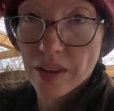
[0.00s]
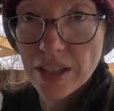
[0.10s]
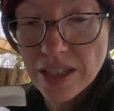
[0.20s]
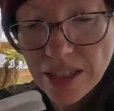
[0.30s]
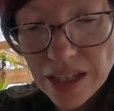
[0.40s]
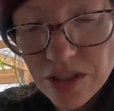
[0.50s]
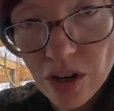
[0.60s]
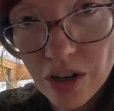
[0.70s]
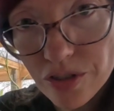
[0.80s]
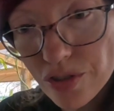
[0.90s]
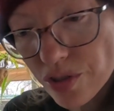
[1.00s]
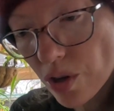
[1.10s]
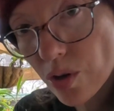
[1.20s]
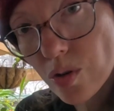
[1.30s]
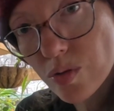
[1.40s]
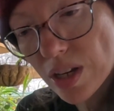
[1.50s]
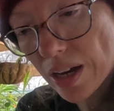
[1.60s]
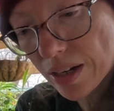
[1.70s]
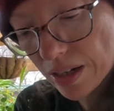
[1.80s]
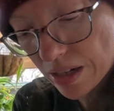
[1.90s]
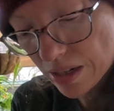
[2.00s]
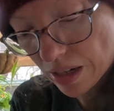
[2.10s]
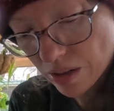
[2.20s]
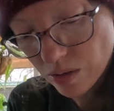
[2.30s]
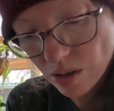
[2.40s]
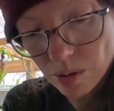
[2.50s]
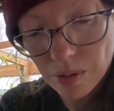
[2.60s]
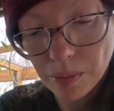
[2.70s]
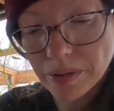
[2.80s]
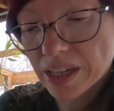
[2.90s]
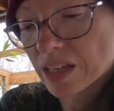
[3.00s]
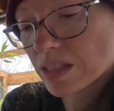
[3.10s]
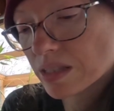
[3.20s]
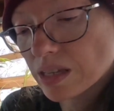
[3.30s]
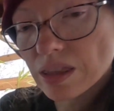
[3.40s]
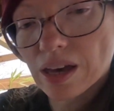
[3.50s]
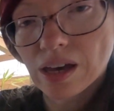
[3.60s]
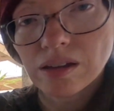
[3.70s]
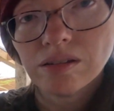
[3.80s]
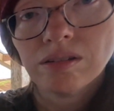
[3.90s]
These seeds are so tiny. I know y'all probably can't see that,